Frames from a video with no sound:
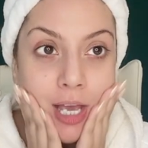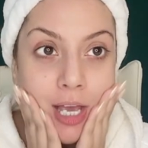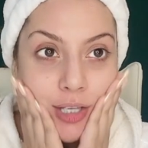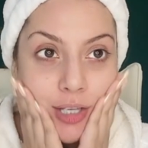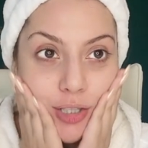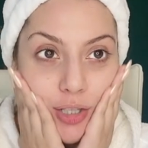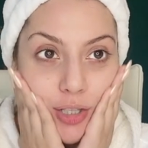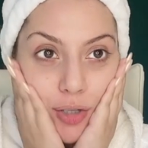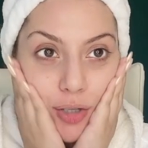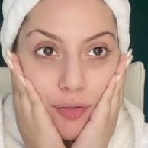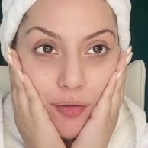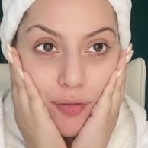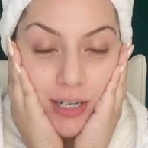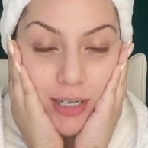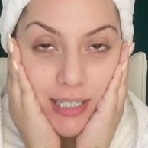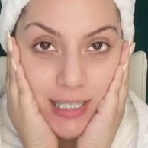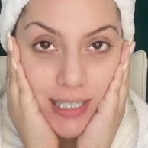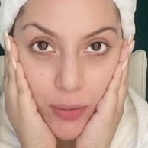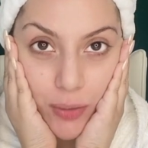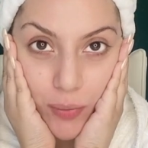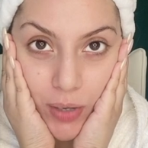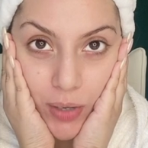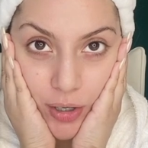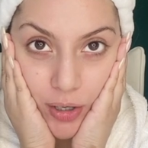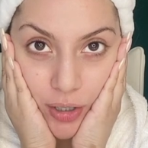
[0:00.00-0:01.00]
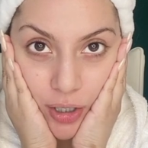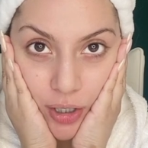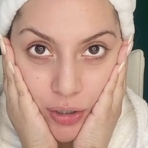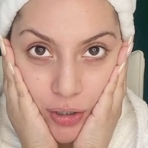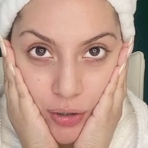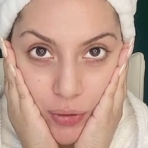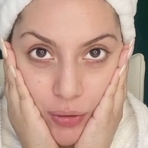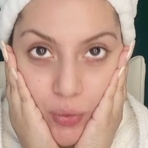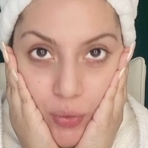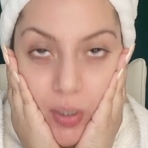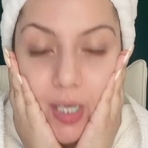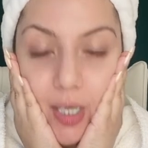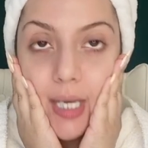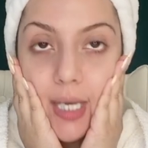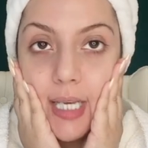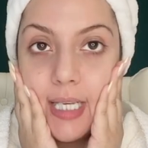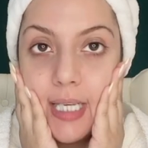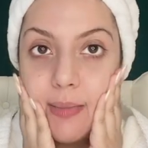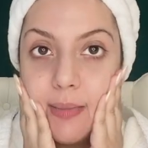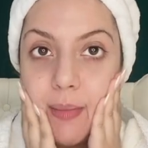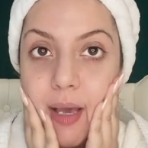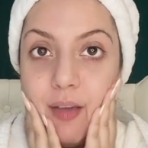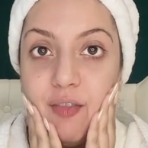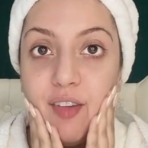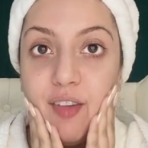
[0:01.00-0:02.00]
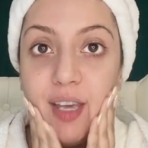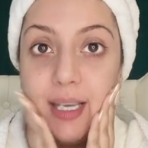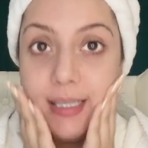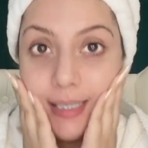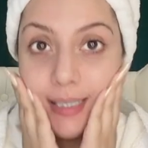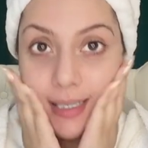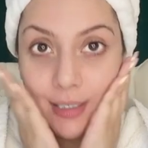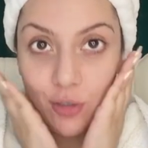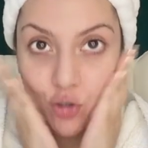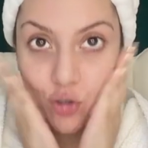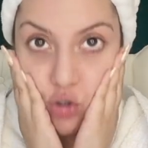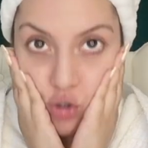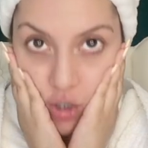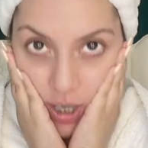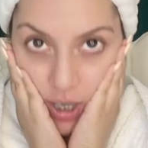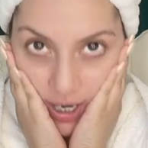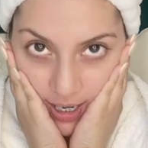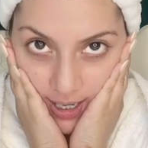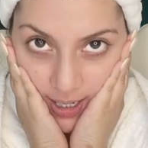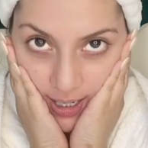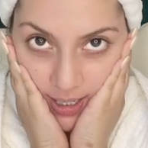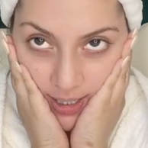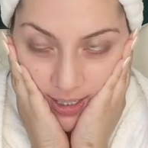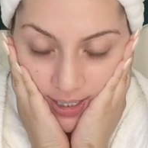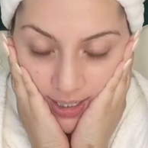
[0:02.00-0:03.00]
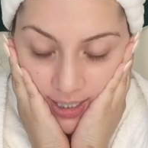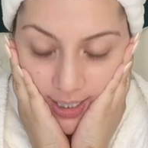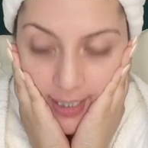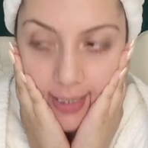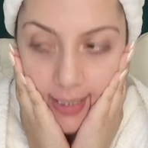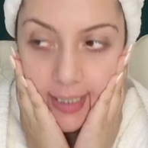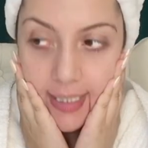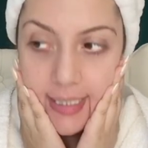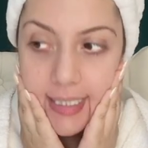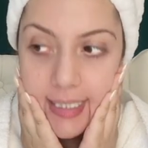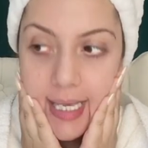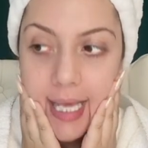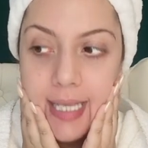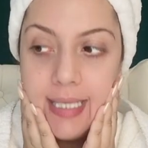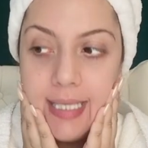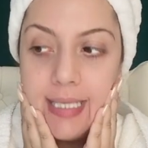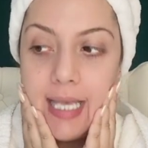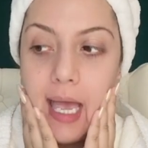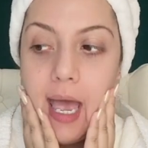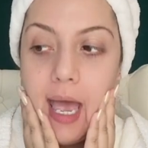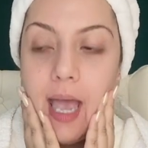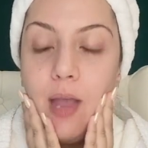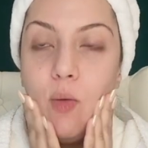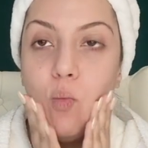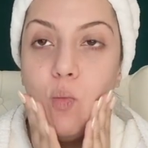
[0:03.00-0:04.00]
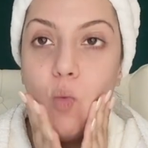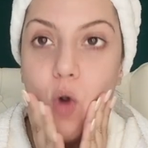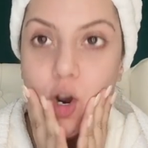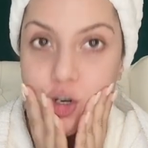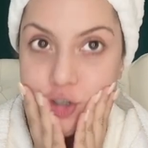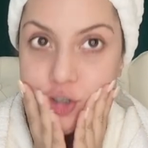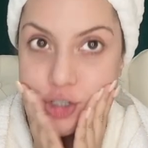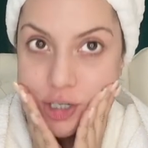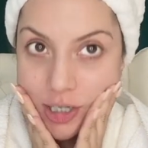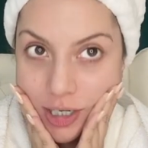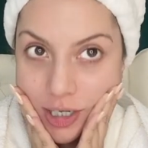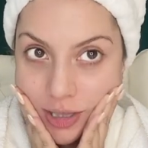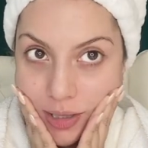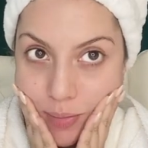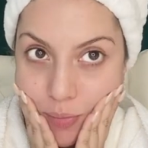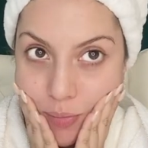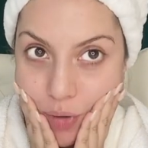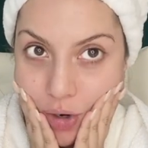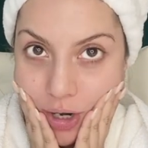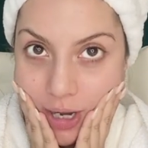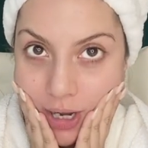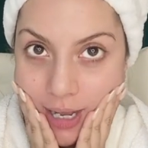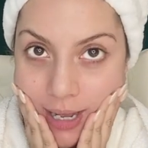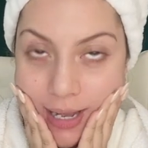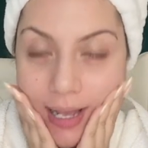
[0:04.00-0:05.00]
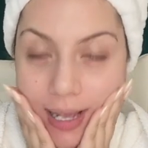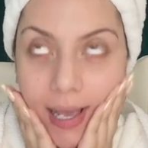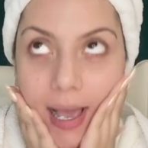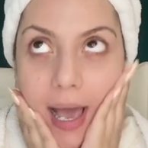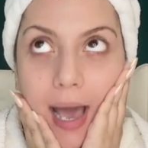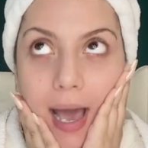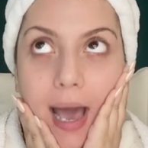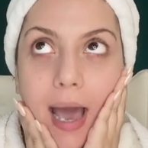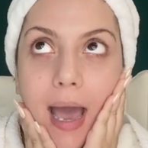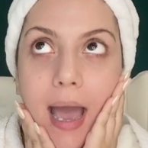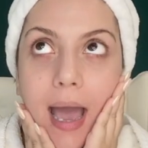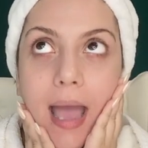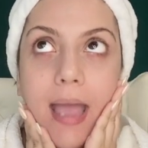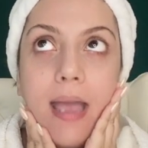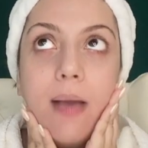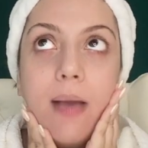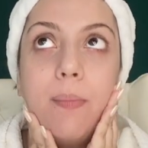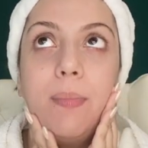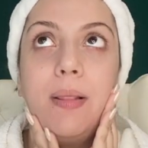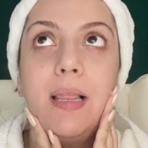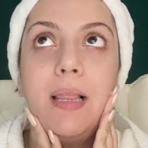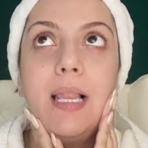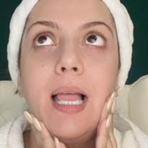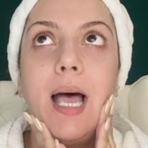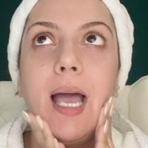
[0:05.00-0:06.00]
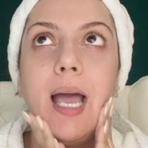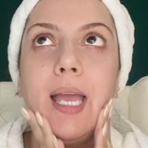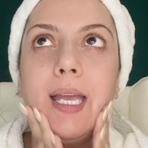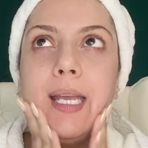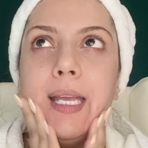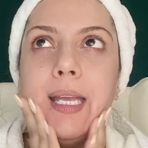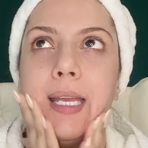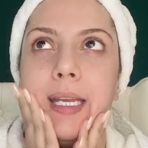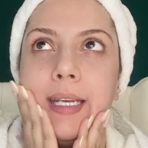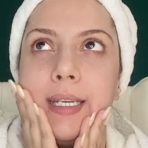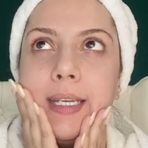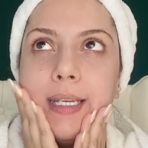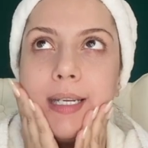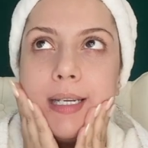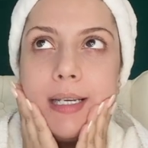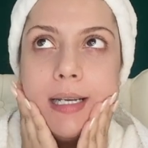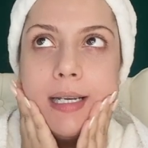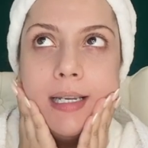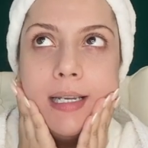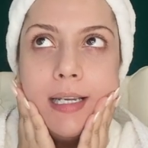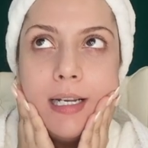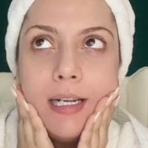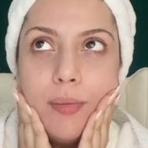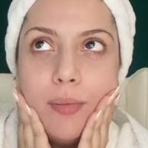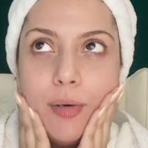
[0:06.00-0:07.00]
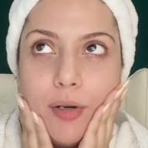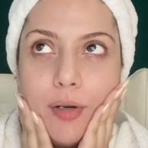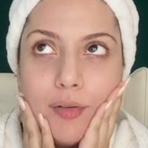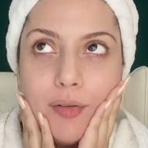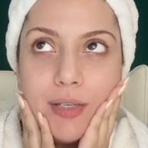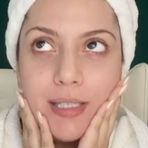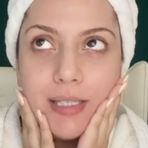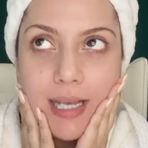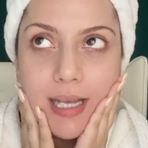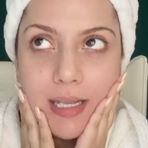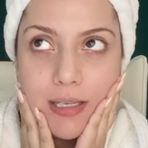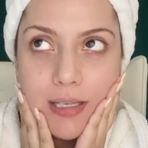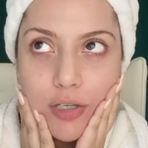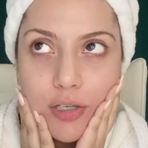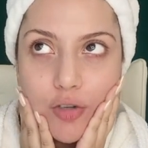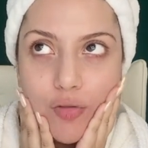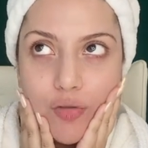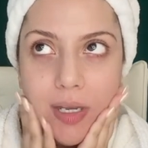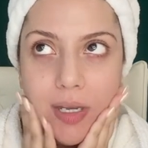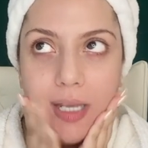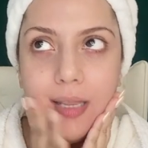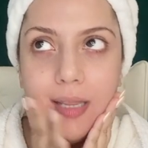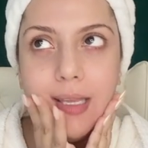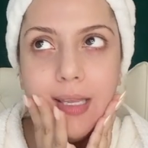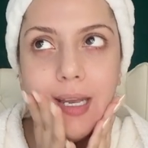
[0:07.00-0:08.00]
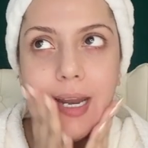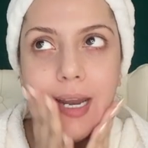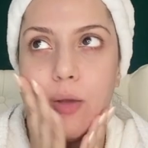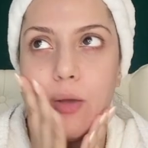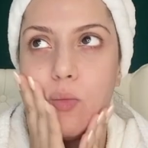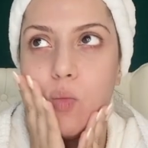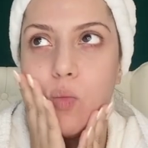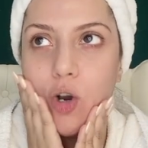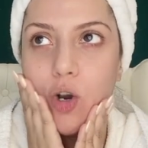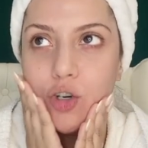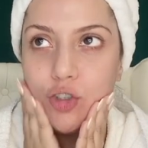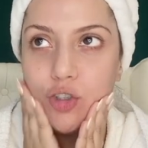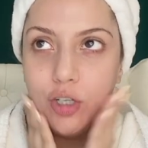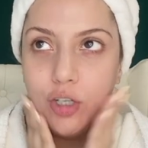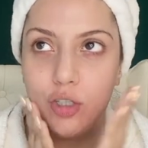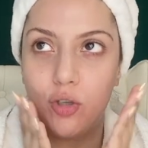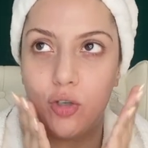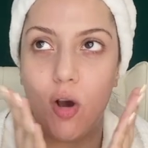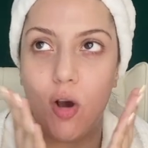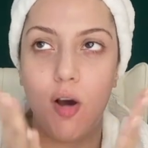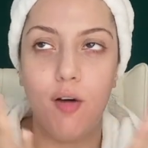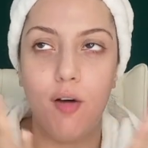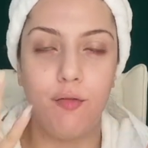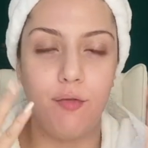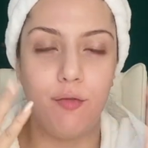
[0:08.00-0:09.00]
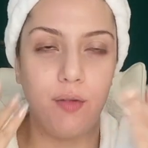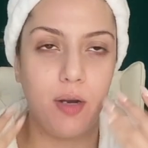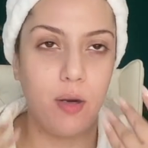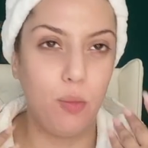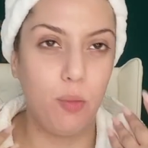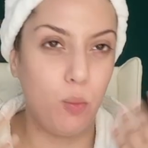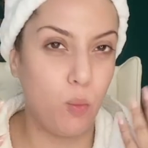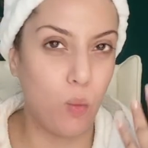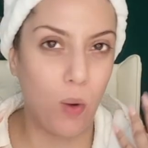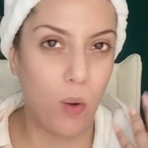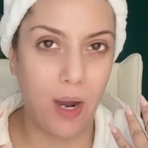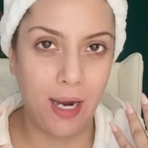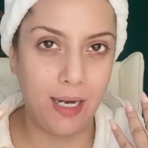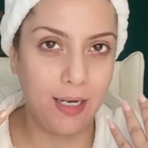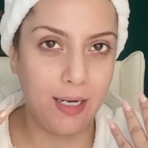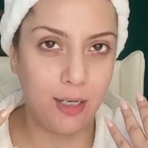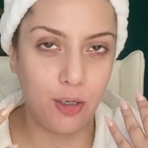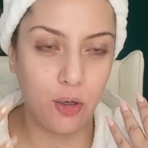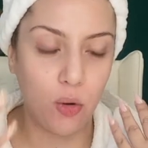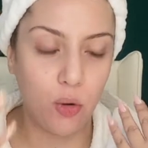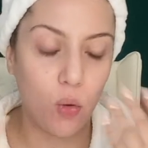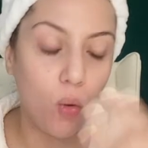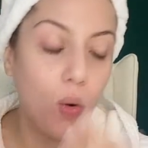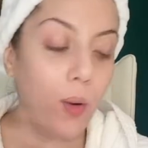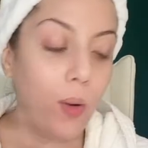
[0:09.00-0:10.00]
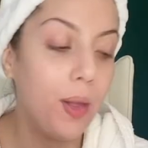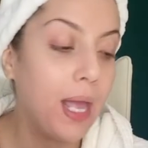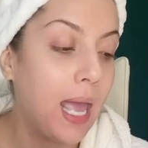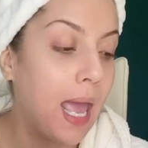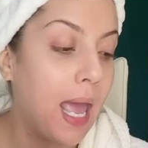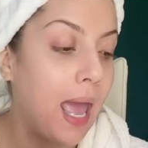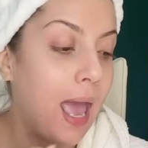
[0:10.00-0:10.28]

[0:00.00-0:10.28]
So the first thing we're going to do is my face is dry in the sense I washed it in the morning. I applied a little bit of a sunscreen, then I washed it off a while ago.